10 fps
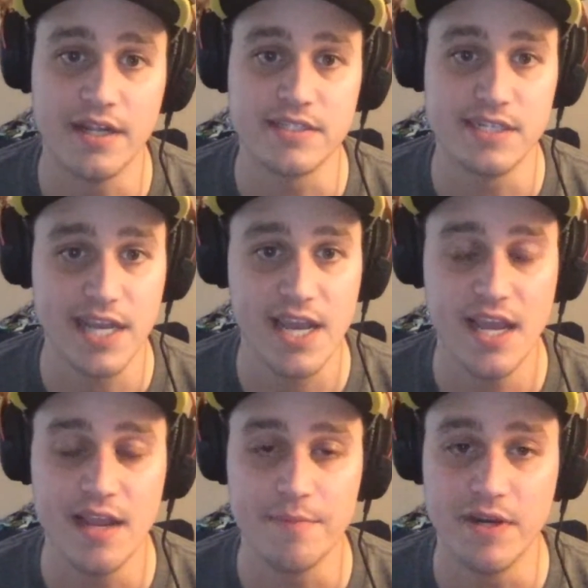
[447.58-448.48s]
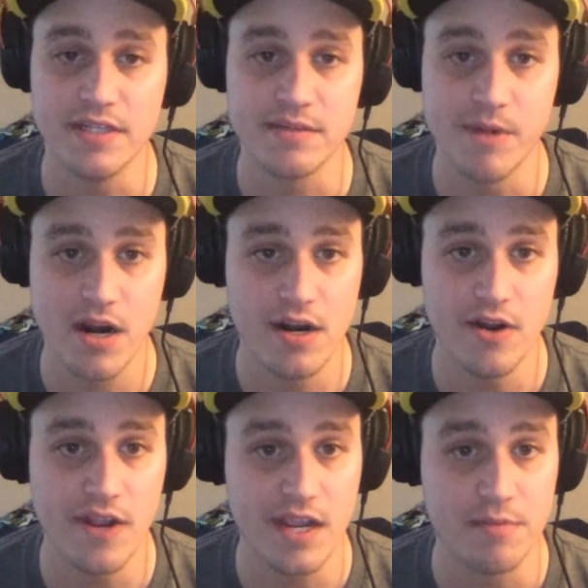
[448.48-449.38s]
today, but
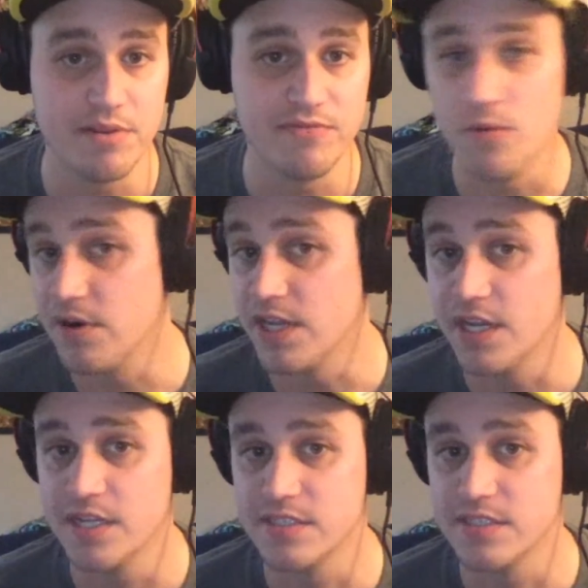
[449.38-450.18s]
tomorrow it could be 40.